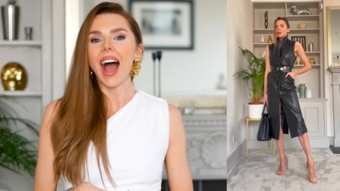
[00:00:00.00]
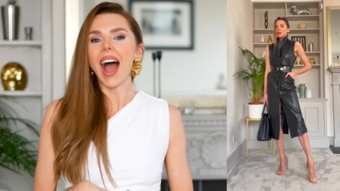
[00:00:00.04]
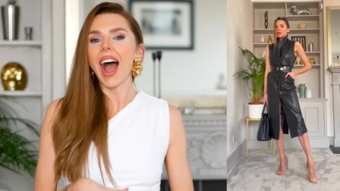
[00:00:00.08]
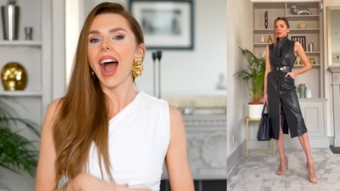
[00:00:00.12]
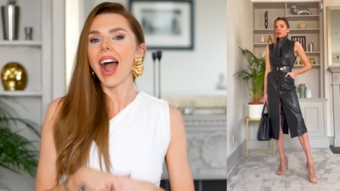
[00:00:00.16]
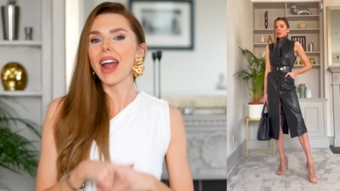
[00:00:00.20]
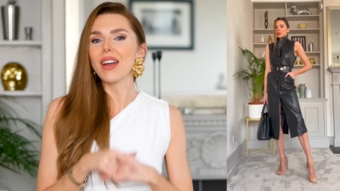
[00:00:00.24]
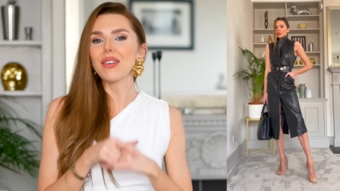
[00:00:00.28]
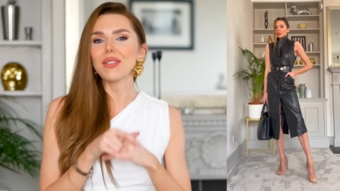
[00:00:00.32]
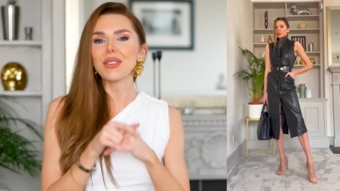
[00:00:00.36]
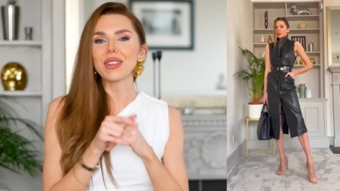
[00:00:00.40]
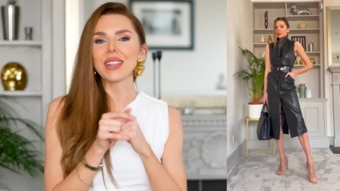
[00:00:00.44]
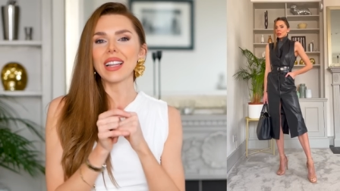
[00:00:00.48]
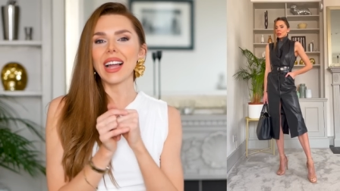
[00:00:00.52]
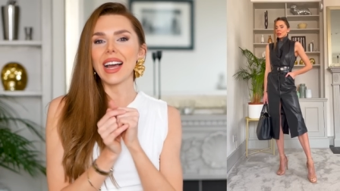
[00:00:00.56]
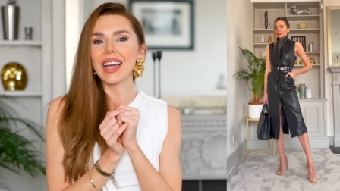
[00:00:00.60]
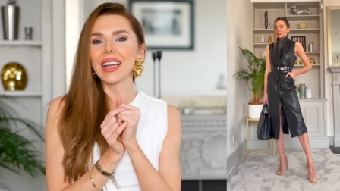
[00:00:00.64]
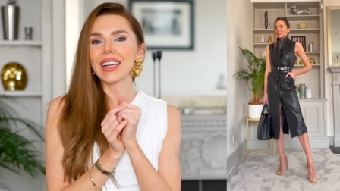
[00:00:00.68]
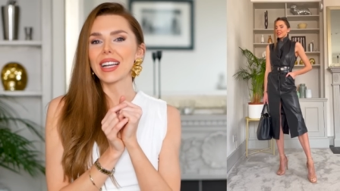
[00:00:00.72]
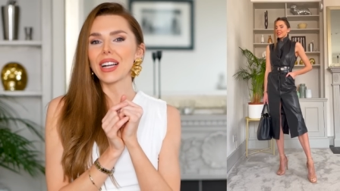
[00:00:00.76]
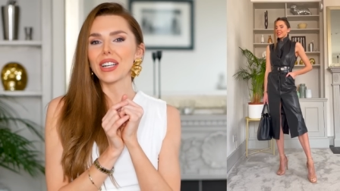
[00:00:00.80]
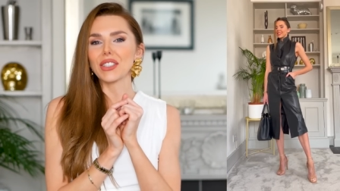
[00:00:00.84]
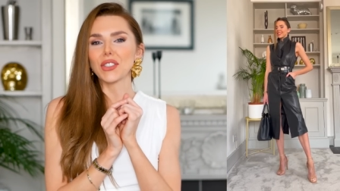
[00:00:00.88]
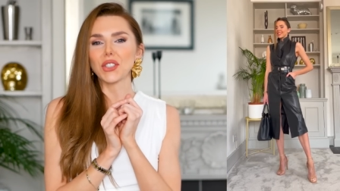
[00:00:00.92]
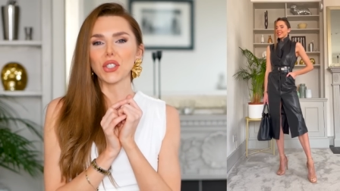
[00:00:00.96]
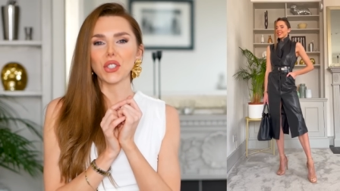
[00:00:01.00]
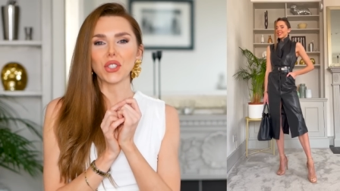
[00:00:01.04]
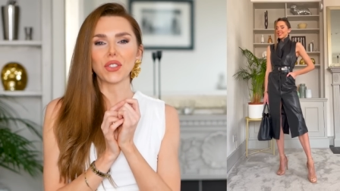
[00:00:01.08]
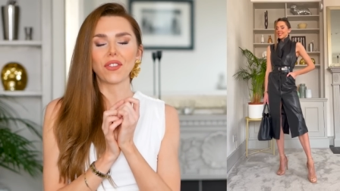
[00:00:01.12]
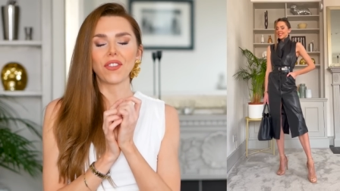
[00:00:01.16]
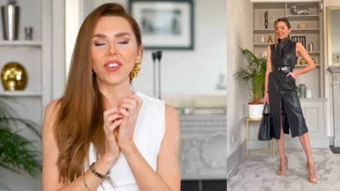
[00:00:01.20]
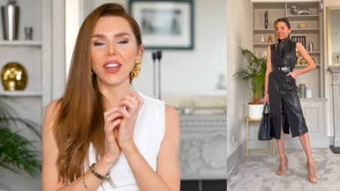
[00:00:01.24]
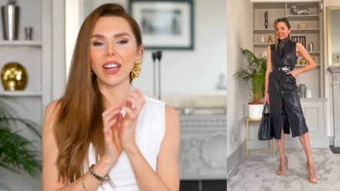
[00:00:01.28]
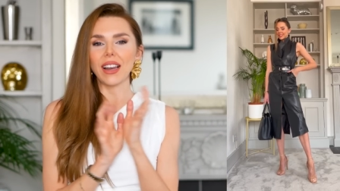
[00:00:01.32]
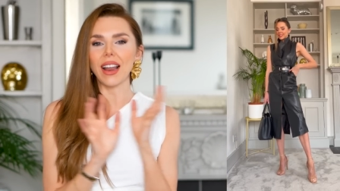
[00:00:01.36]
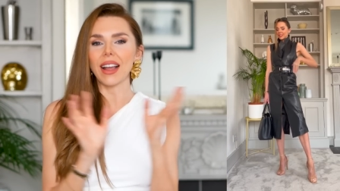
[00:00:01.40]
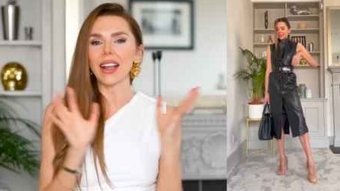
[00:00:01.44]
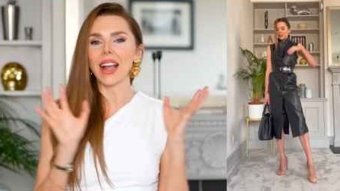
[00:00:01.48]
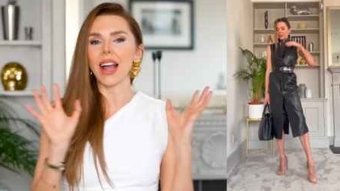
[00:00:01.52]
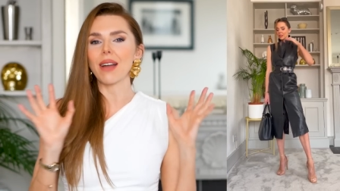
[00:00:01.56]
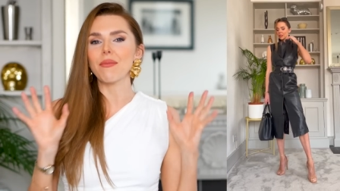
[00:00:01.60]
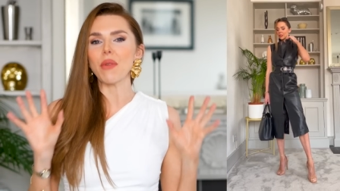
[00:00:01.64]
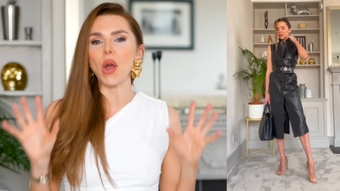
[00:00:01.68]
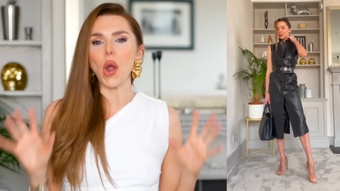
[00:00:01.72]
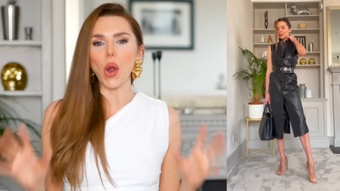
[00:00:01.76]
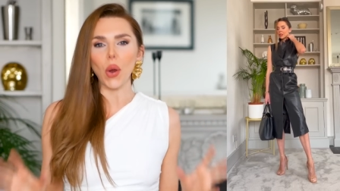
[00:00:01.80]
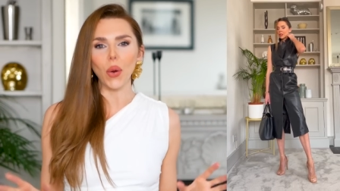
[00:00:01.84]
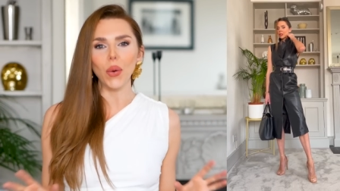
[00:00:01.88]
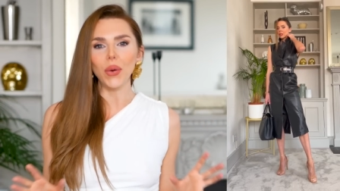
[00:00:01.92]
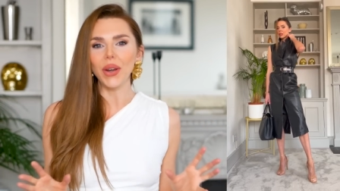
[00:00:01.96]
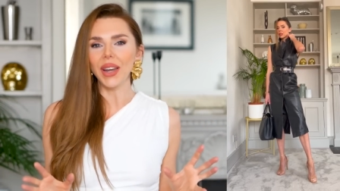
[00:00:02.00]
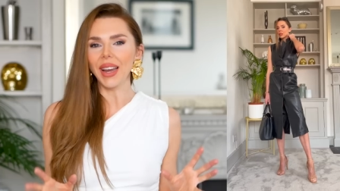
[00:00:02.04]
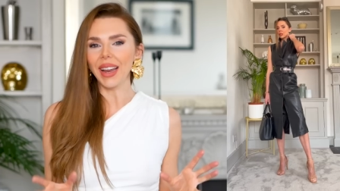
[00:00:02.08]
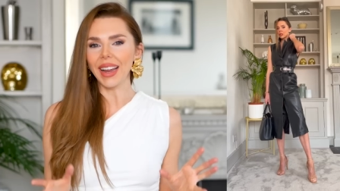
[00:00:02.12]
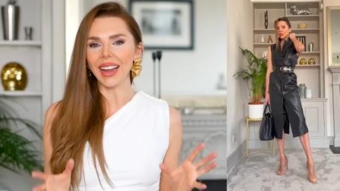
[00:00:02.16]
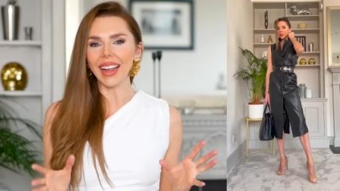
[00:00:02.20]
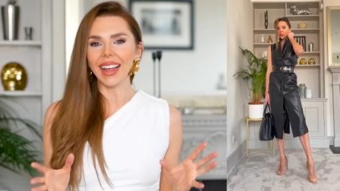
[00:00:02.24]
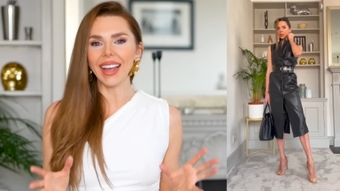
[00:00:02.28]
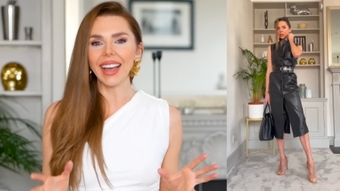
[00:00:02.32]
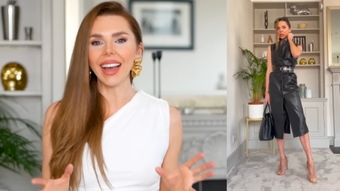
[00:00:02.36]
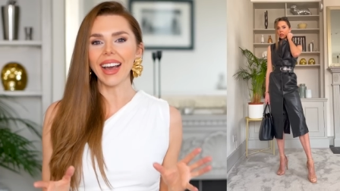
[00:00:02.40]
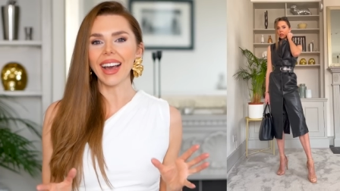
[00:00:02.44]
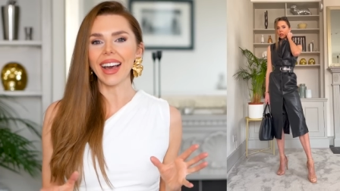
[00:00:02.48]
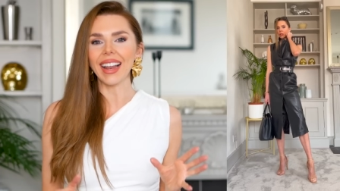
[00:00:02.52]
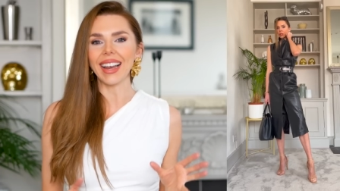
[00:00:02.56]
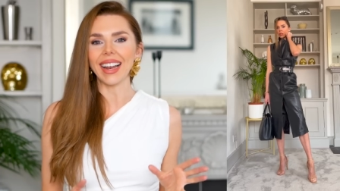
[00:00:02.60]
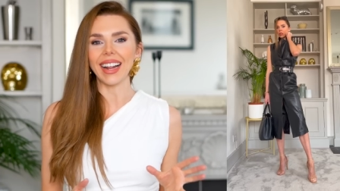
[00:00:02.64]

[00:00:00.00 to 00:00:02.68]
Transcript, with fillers: I would like just feel like I'm owning it.